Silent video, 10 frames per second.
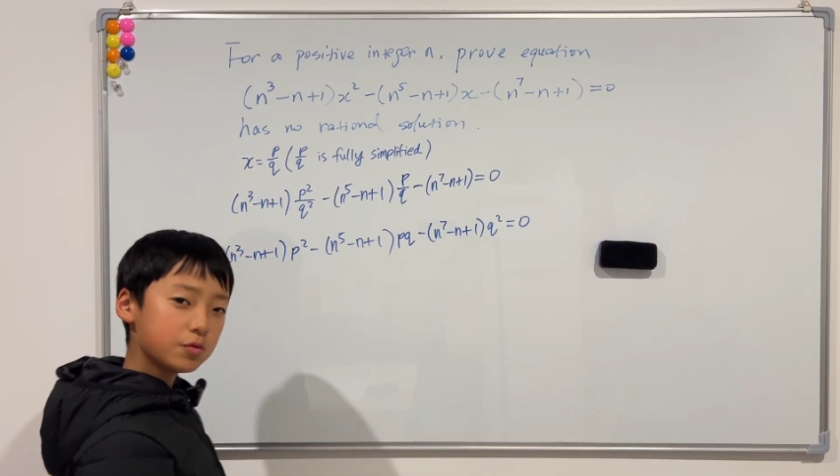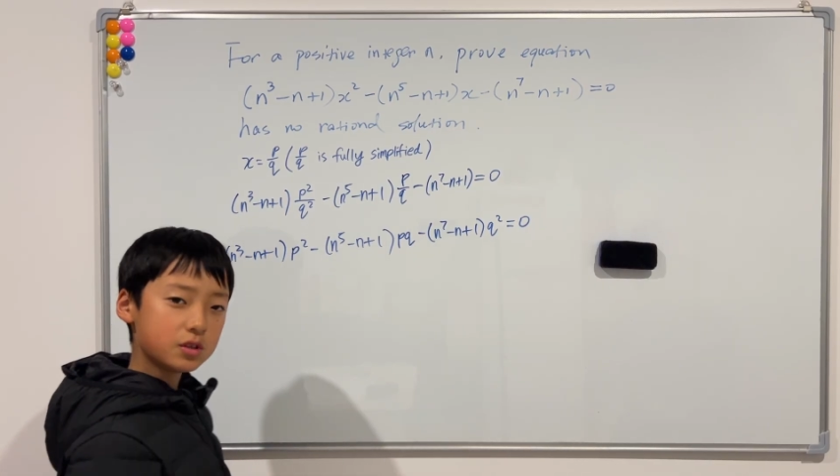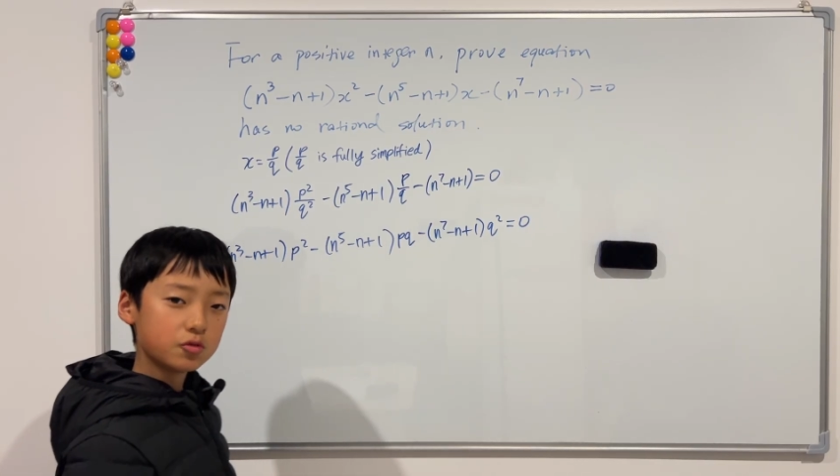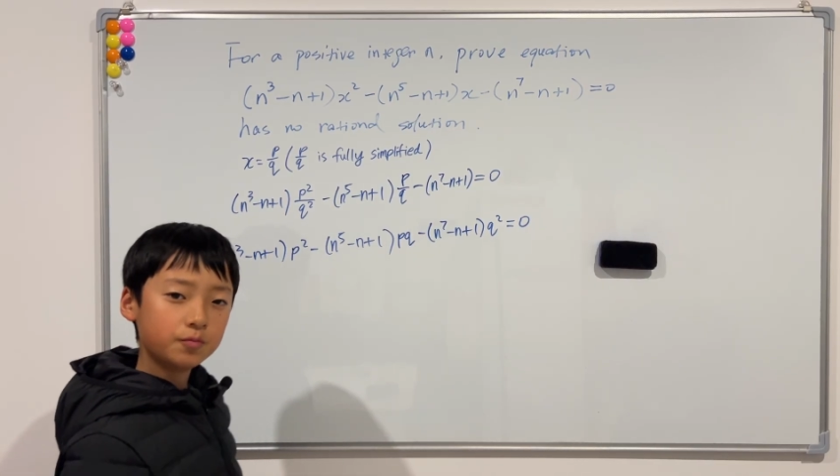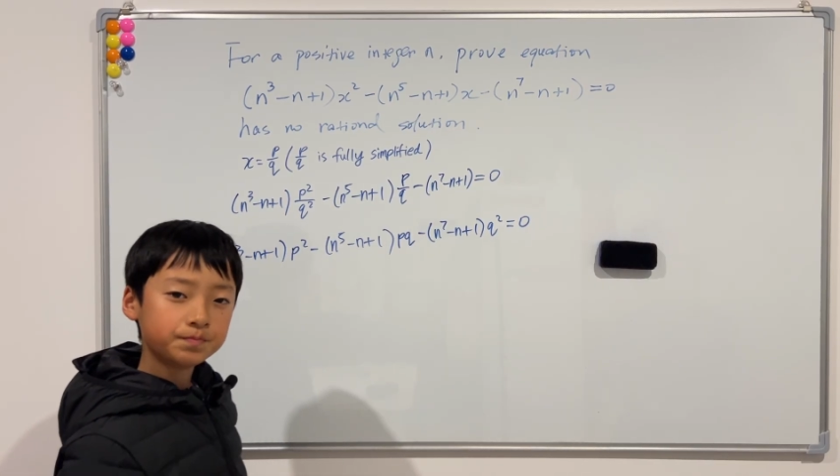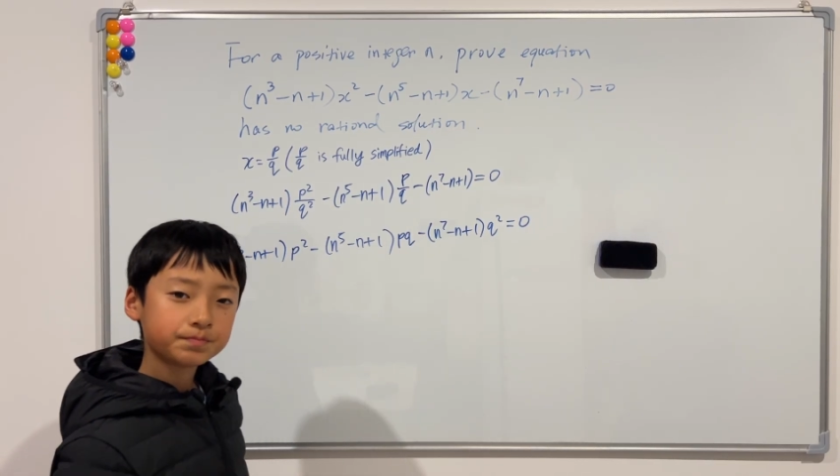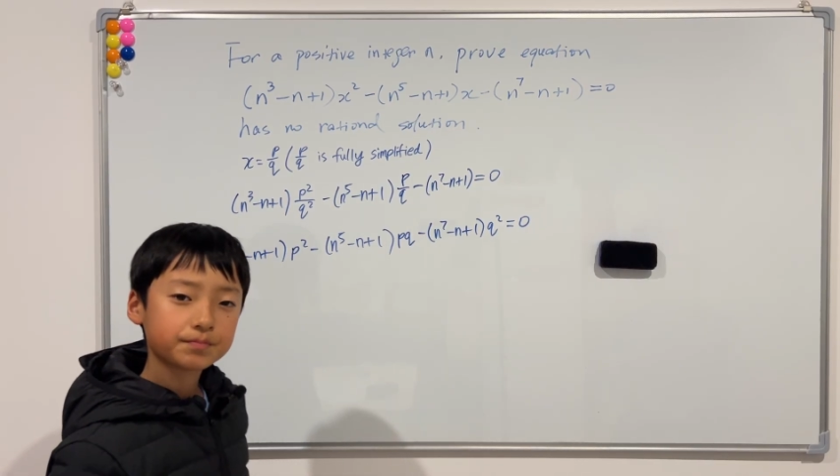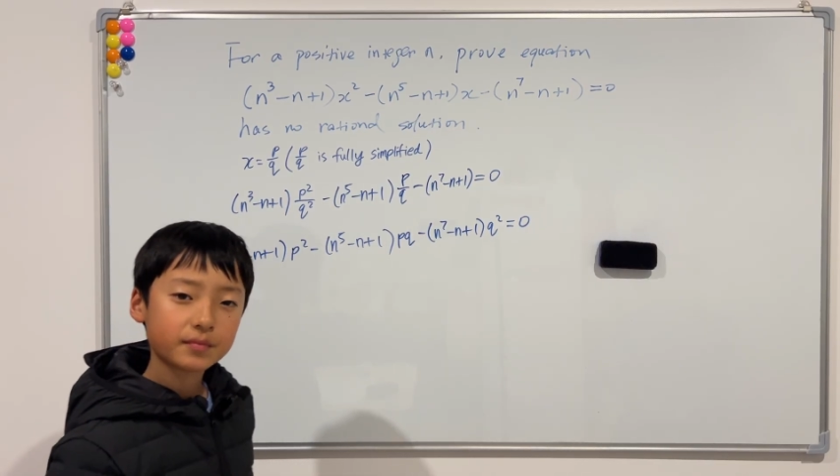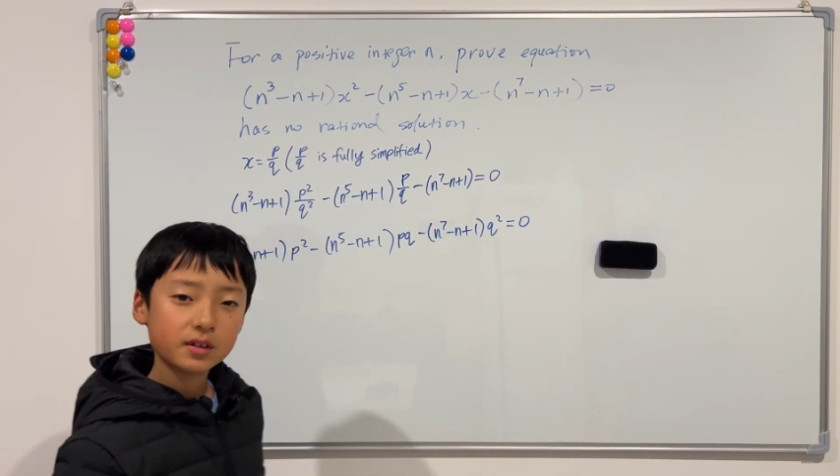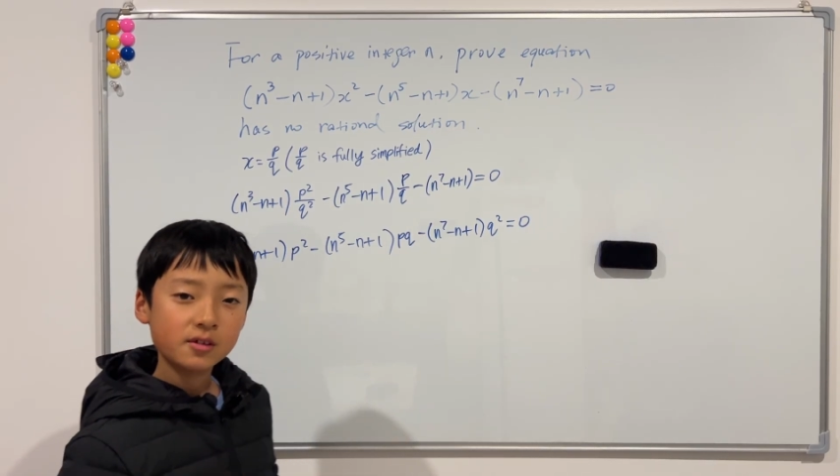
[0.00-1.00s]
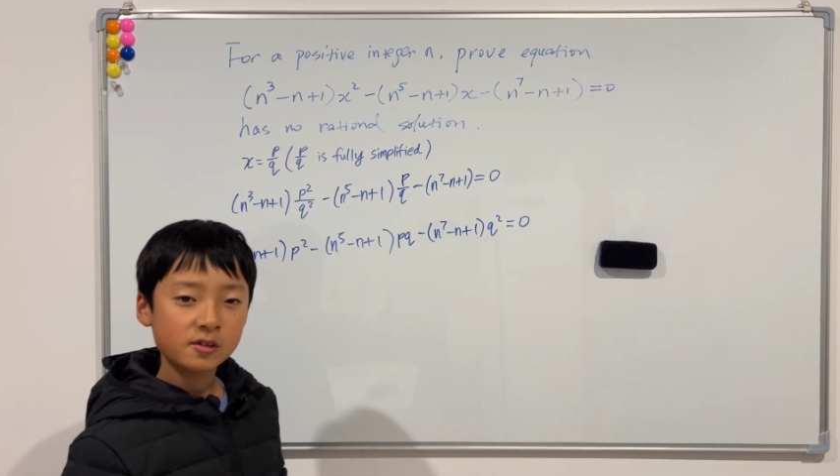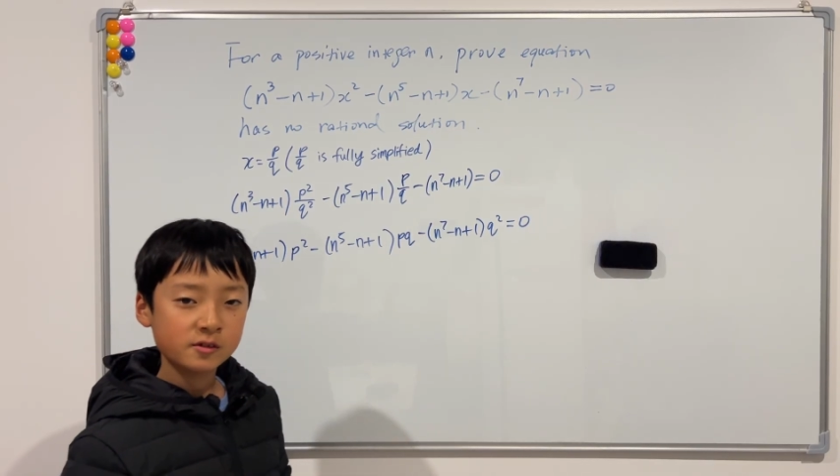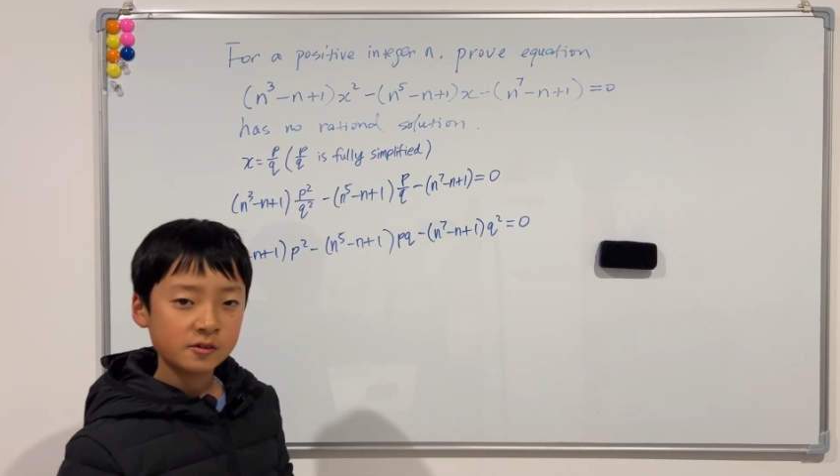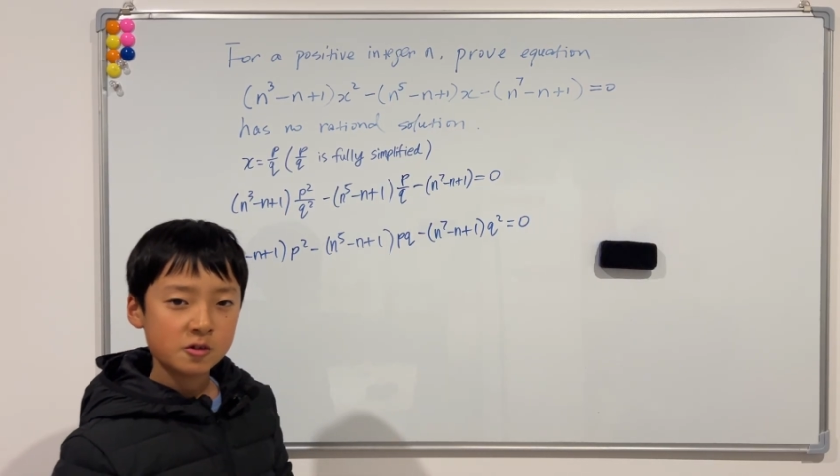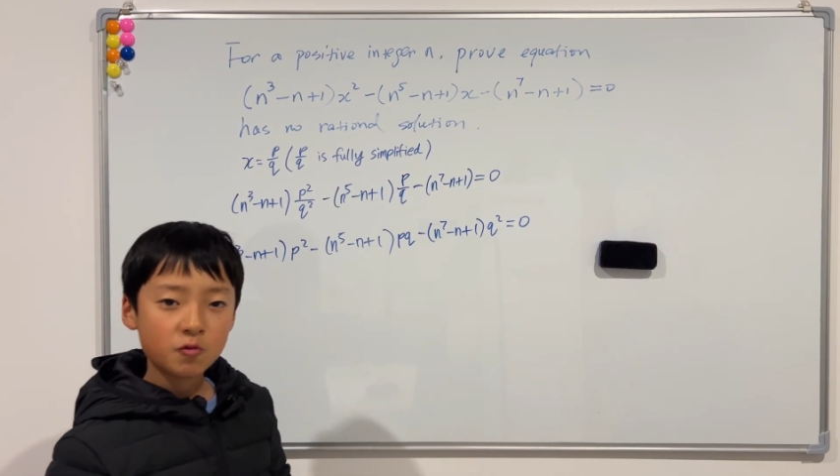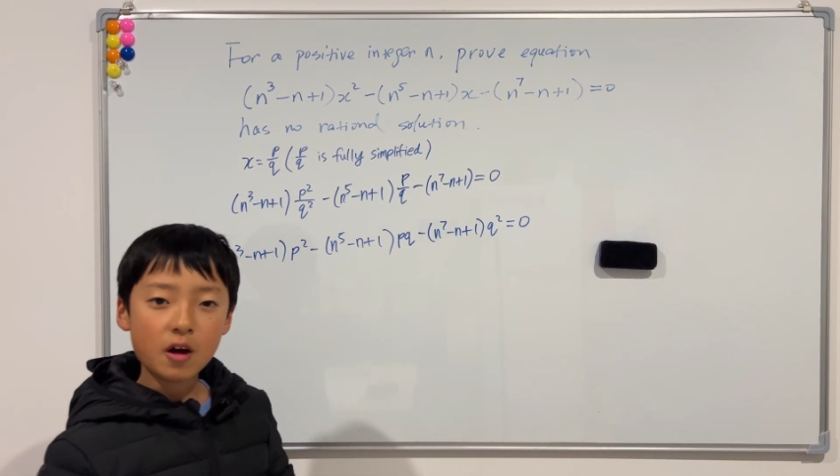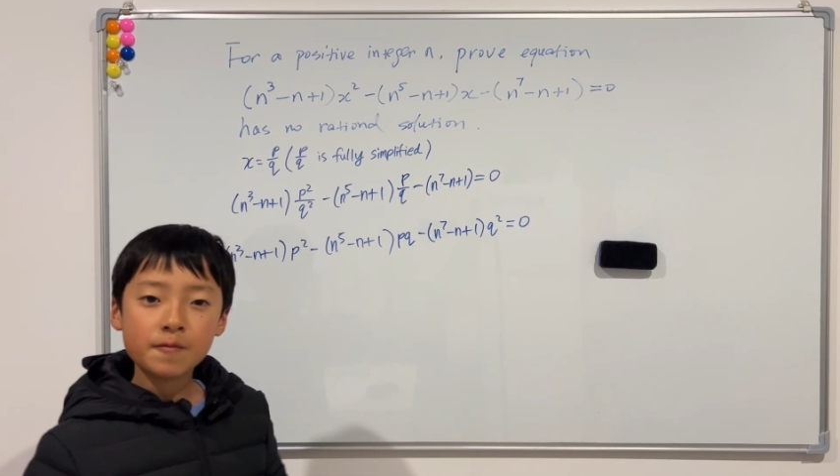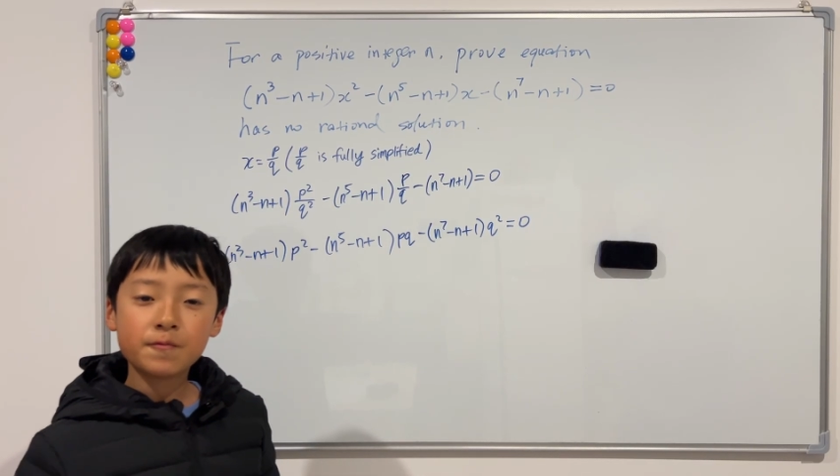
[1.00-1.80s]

do we do? Well,